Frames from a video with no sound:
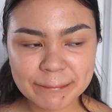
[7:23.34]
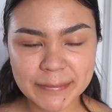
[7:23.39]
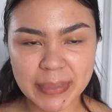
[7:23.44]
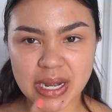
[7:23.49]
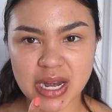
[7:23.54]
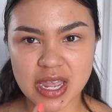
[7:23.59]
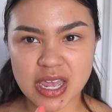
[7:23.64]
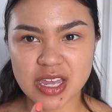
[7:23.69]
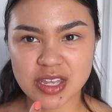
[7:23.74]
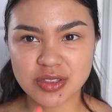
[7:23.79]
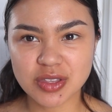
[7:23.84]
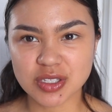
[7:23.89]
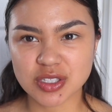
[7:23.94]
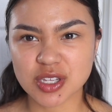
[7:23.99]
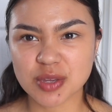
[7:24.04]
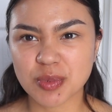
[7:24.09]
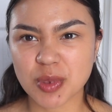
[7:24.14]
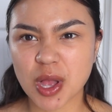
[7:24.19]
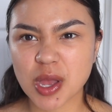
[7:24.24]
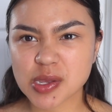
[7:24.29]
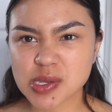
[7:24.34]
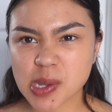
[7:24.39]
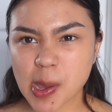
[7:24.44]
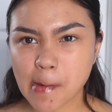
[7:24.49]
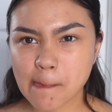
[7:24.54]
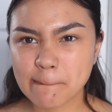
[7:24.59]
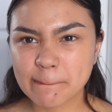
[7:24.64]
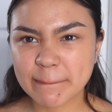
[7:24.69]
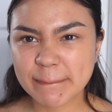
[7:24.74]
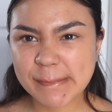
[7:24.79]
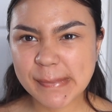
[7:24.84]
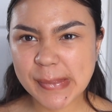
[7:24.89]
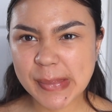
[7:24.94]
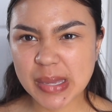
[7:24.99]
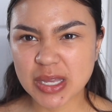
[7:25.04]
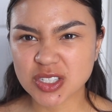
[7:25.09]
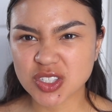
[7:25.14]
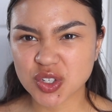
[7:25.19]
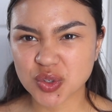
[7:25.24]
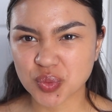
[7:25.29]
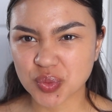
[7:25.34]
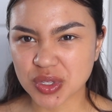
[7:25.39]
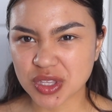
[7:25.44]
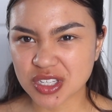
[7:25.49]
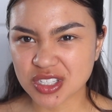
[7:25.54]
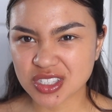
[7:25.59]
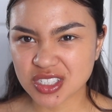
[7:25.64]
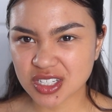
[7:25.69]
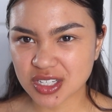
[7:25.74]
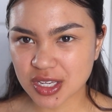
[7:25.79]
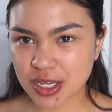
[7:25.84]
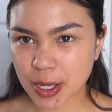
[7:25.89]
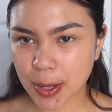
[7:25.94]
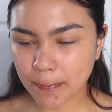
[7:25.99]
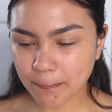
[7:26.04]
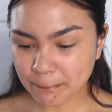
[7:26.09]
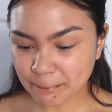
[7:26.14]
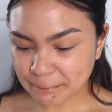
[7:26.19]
But I hate this lip gloss. It's like really sticky.